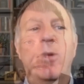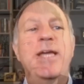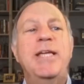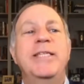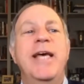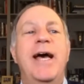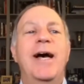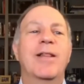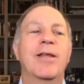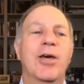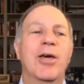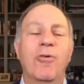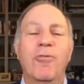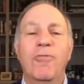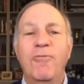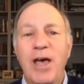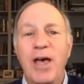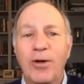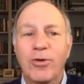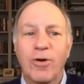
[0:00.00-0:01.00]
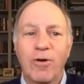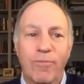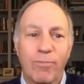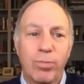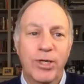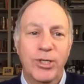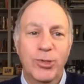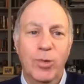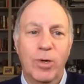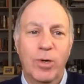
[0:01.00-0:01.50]
Ray Dalio, founder of
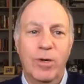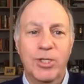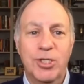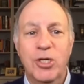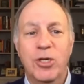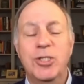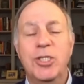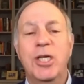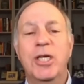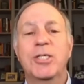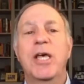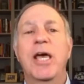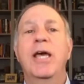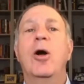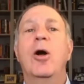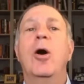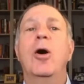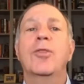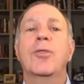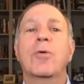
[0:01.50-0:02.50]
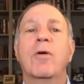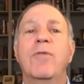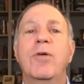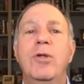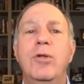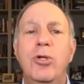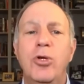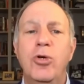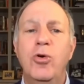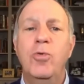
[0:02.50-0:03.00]
Bridgewater Associates and author of a
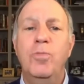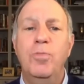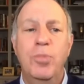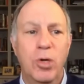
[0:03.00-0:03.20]
new